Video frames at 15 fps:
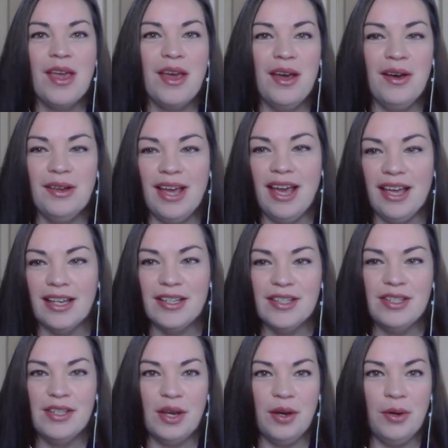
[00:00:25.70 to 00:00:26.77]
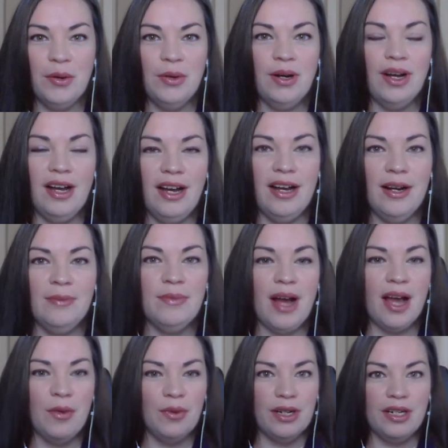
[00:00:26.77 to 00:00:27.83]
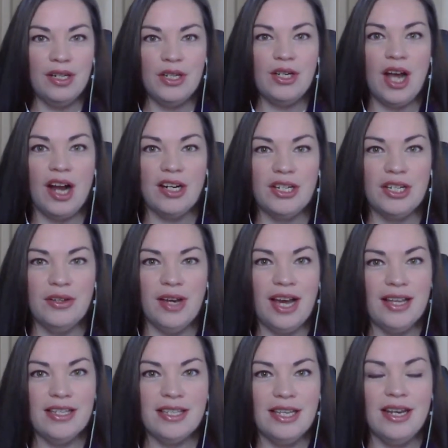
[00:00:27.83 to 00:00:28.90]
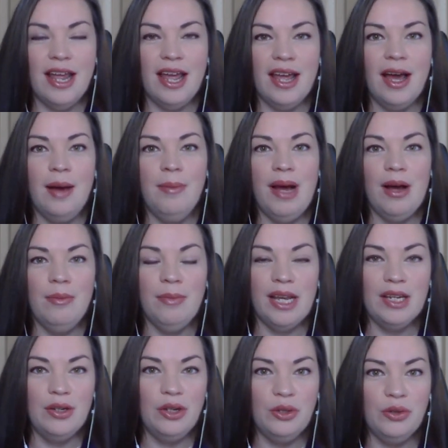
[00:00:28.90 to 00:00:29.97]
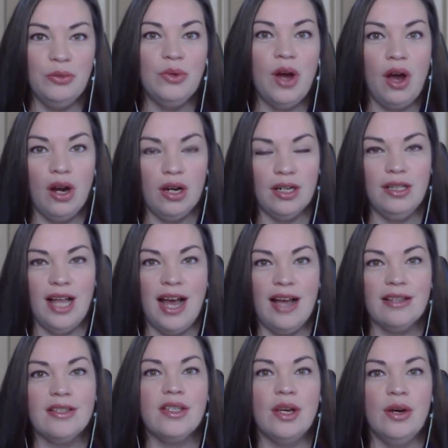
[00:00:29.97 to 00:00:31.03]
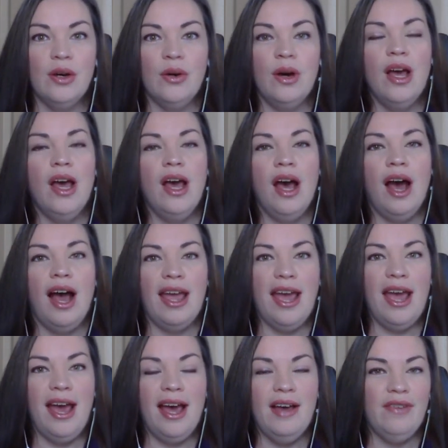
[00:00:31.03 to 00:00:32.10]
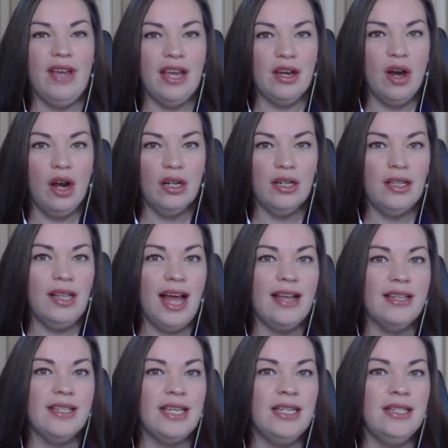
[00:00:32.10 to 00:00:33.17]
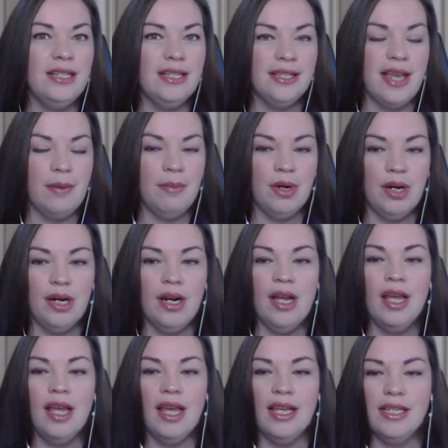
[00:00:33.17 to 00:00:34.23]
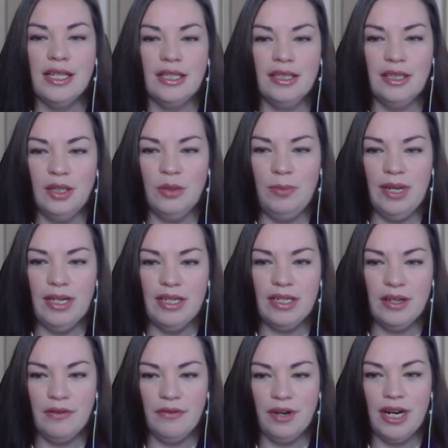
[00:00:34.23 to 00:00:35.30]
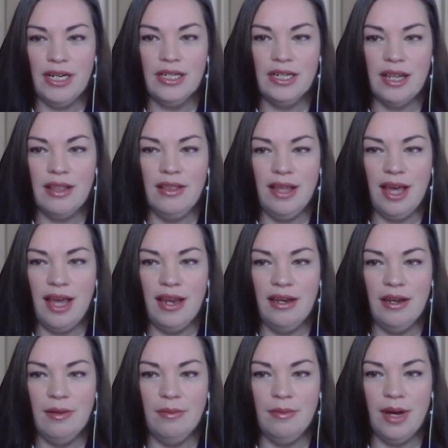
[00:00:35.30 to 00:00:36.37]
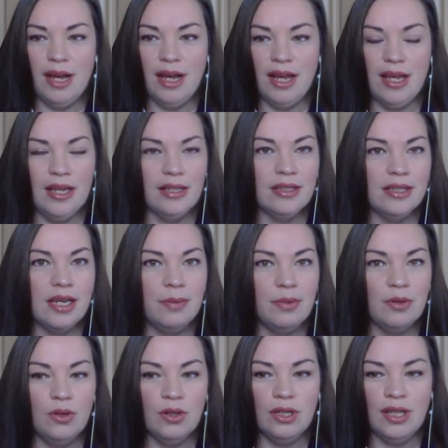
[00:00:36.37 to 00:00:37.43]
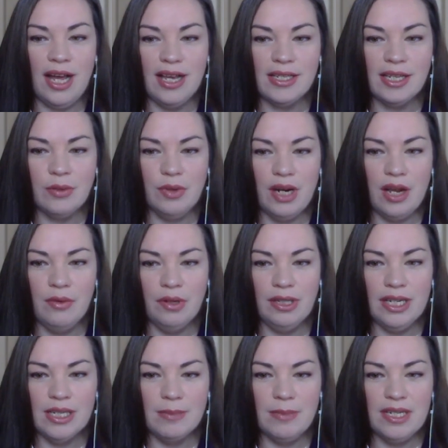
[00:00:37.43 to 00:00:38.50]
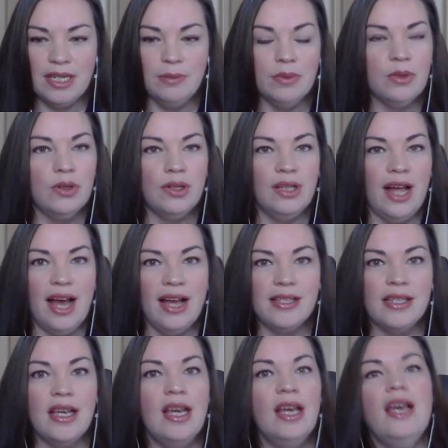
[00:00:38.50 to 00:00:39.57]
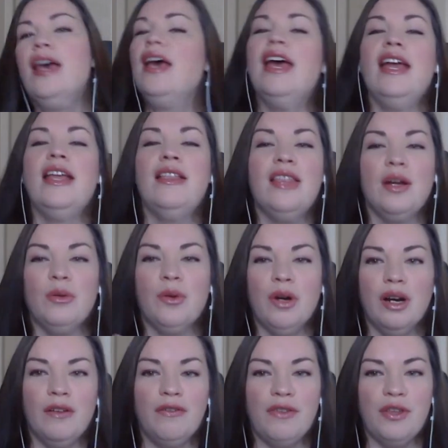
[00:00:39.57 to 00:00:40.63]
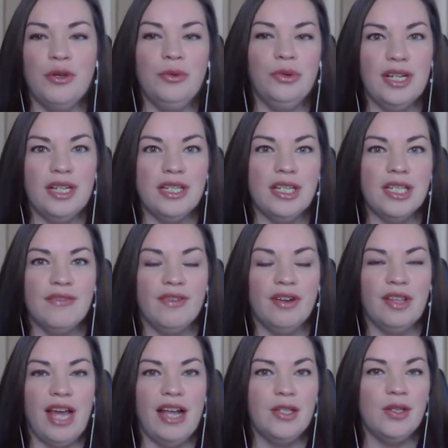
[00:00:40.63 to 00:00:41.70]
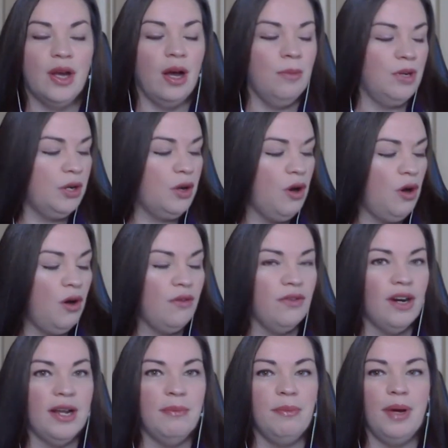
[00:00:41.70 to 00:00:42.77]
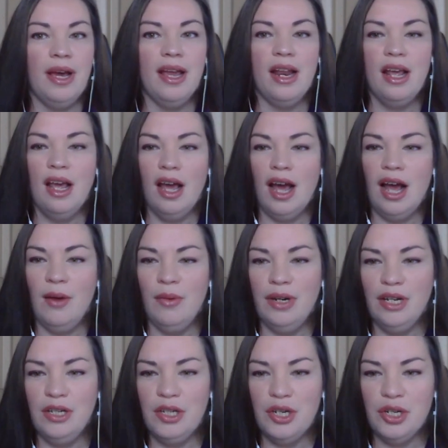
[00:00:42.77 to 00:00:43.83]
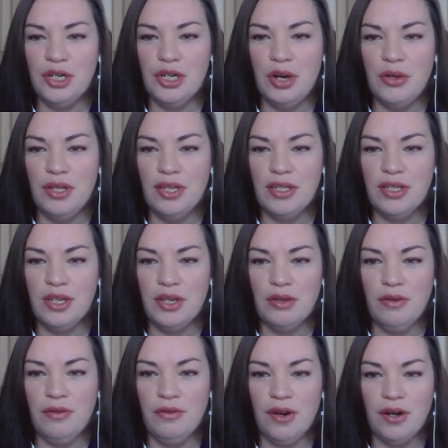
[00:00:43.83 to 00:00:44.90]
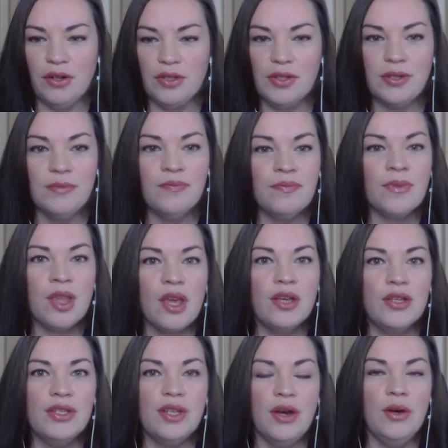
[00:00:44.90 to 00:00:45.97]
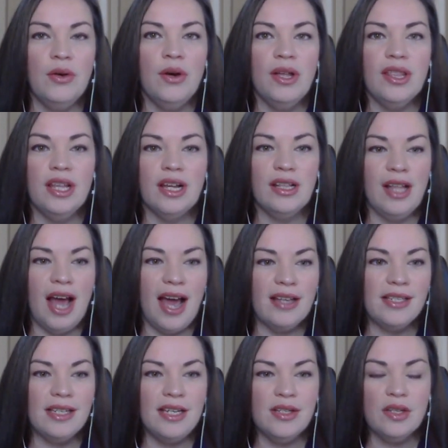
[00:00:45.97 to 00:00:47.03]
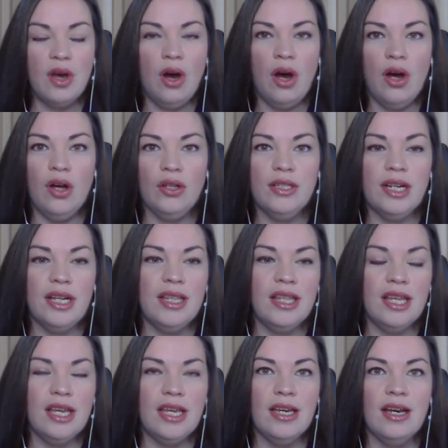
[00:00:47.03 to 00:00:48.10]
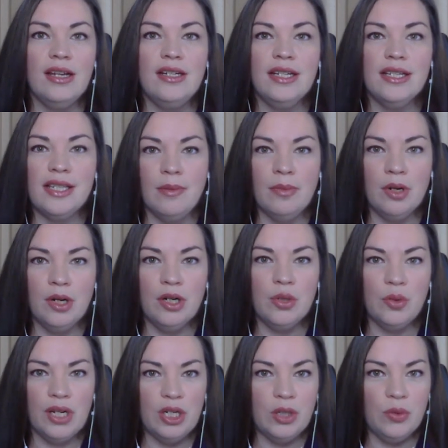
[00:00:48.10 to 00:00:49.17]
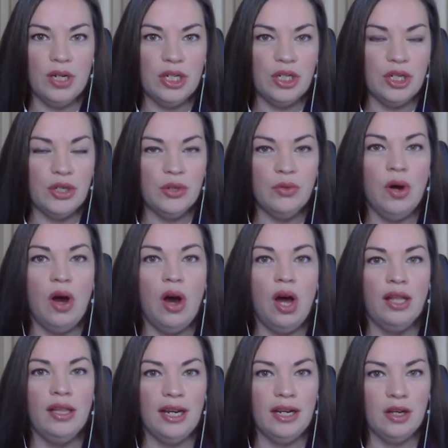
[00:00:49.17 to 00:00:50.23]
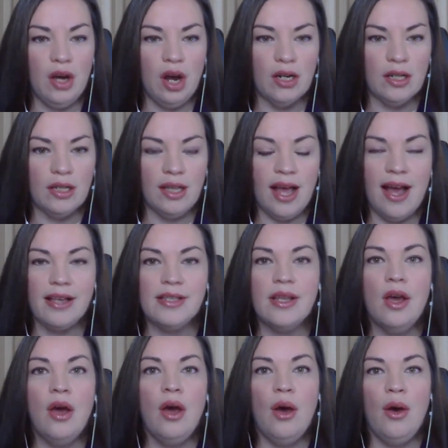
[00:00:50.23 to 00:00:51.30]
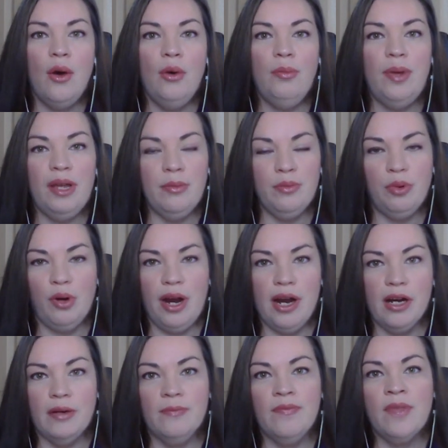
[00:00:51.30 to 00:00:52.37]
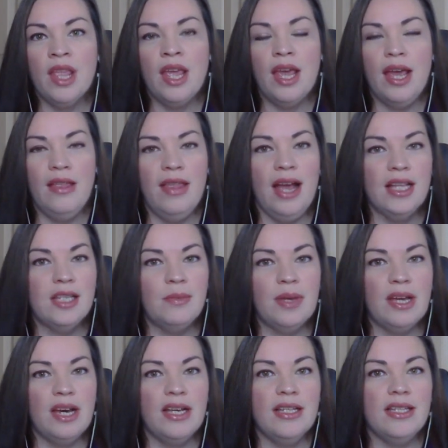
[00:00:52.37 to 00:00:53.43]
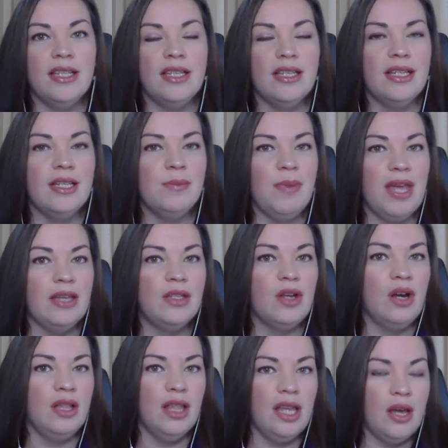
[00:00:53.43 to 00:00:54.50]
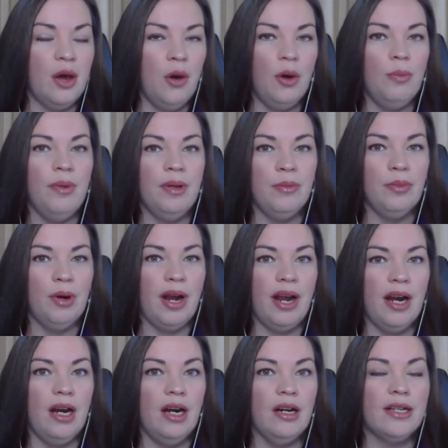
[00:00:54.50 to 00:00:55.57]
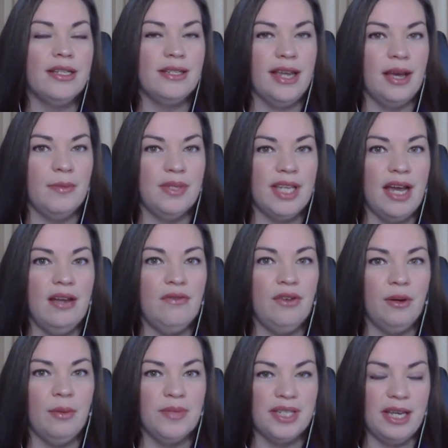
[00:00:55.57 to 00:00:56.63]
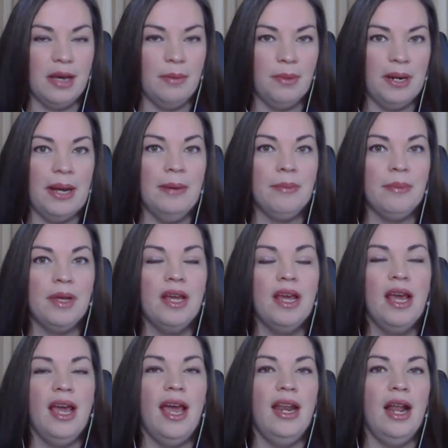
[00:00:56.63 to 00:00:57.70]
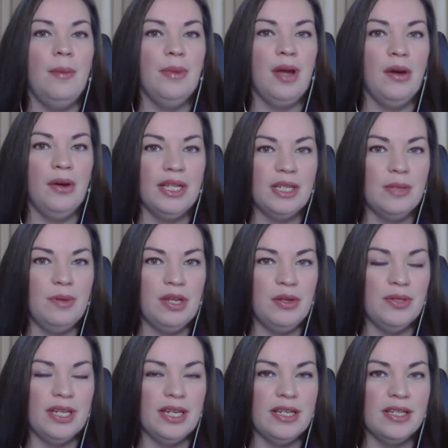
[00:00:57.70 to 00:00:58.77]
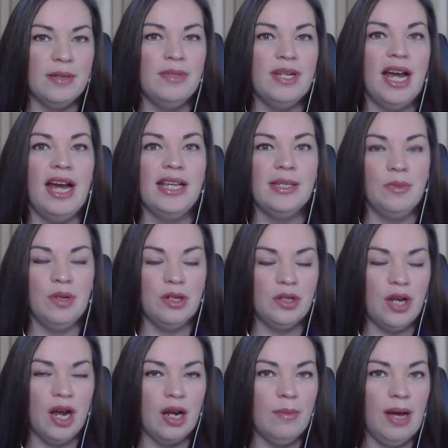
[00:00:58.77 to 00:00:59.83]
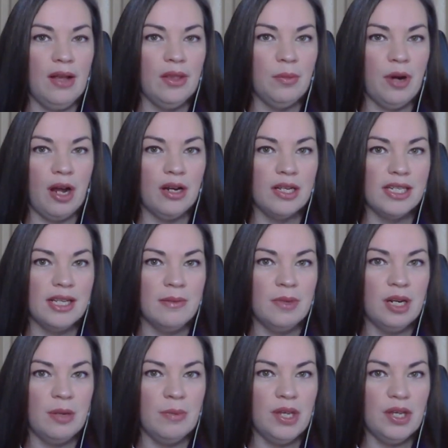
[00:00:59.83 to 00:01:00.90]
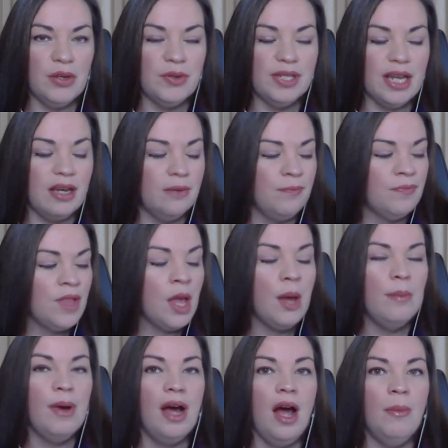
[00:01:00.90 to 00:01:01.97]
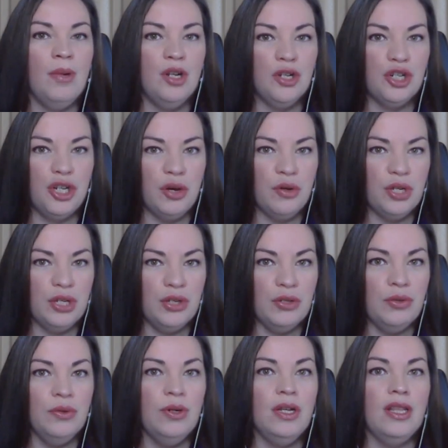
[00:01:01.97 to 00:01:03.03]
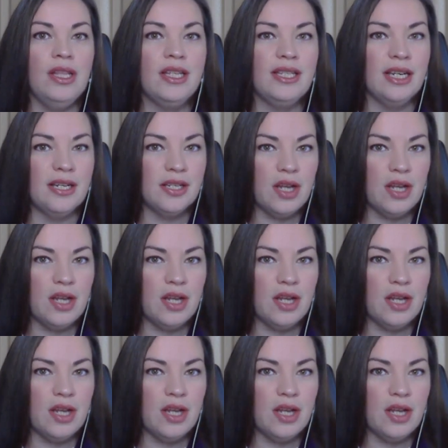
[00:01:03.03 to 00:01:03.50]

Okay, so I wanted to talk to you guys today about my new card class. So I have a card class in December. It's a little bit different than my typical class, like when I released my typical class. And there were a few reasons for that. So I'm going to go over it, but I wanted to show this to you first. So the class is called the December 2022 online card class, Hope and Prayer. And that's because this is based on the Hope and Prayer stamp set from Stampin' Up. And I'm going to be using some dies. I'm going to talk about the products that I'm going to be using. But I'm going to show you the 6